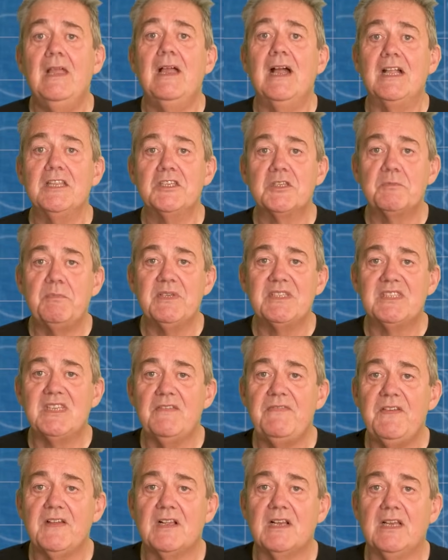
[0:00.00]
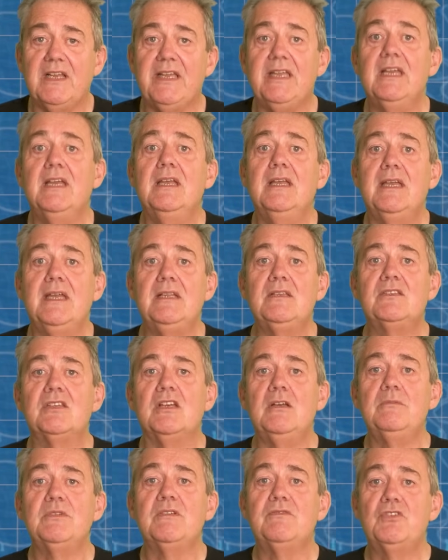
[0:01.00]
and specifically in
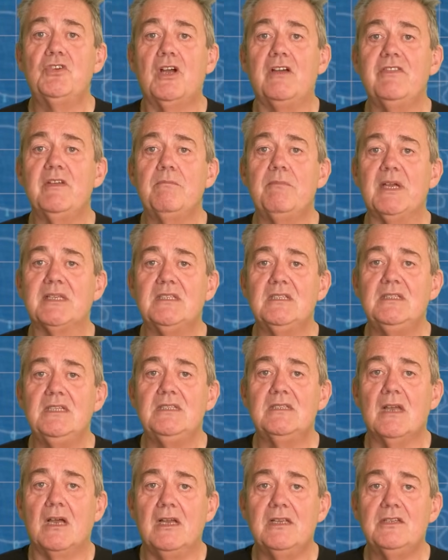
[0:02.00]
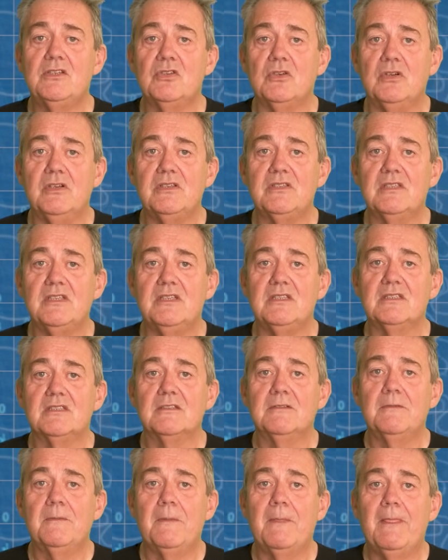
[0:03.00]
terms of driving better design choices
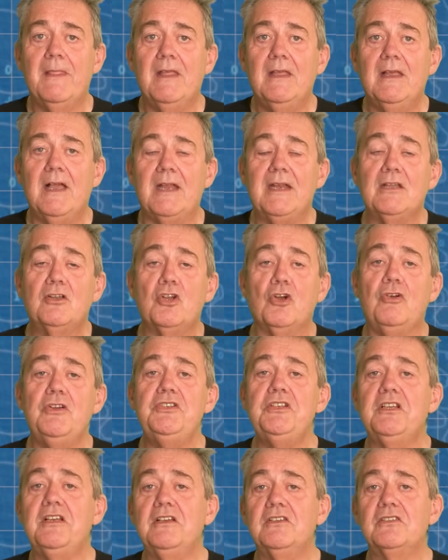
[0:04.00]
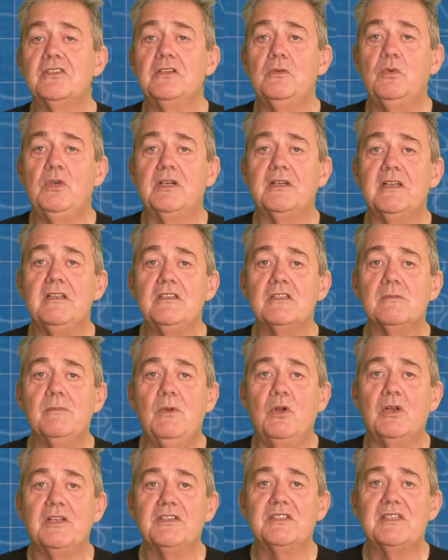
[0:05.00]
and encouraging us to work in
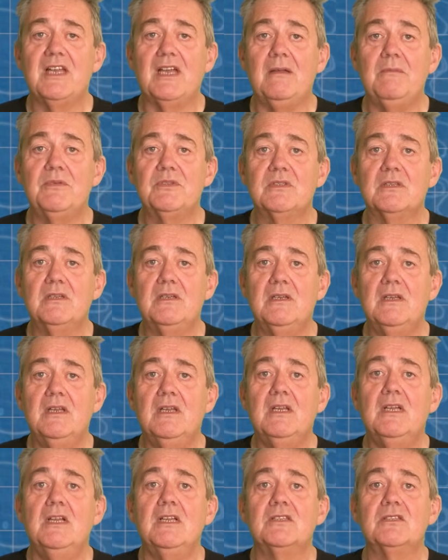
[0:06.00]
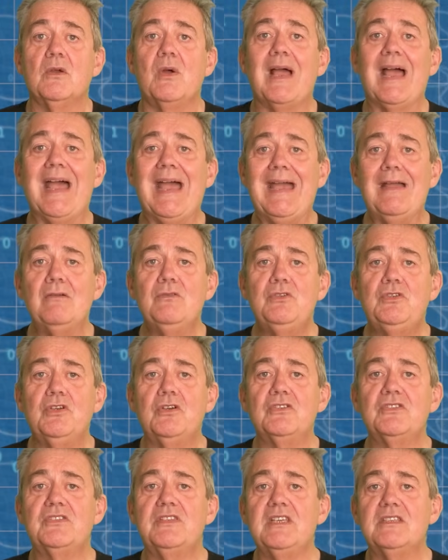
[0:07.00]
smaller steps. So how
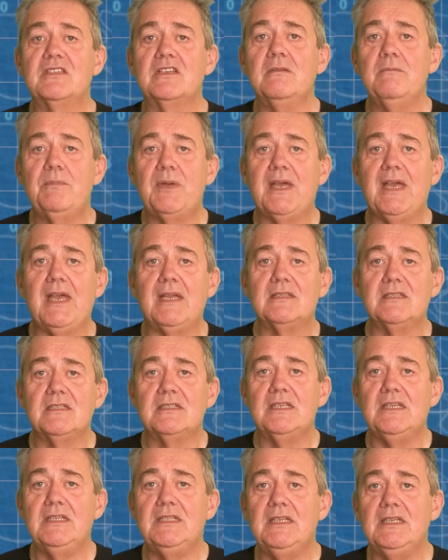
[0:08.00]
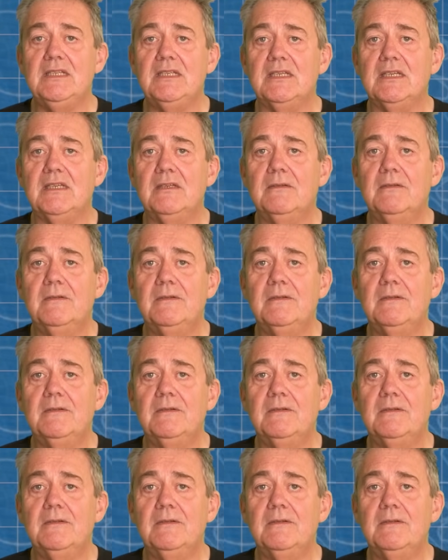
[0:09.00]
does this compare to TDD?